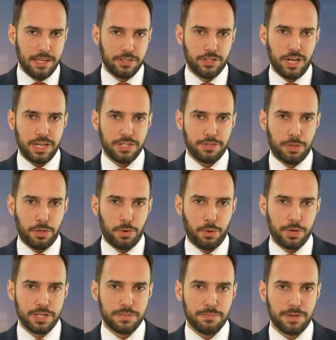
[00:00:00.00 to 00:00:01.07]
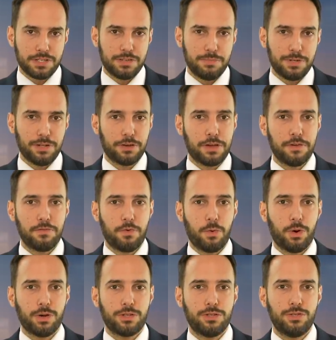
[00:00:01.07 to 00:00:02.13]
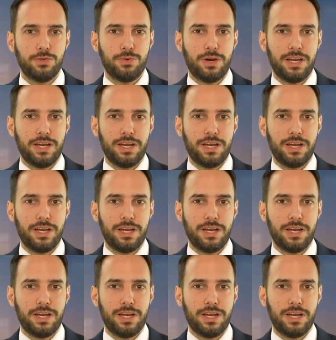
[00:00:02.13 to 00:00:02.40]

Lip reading: Chinese authorities must have been looking forward to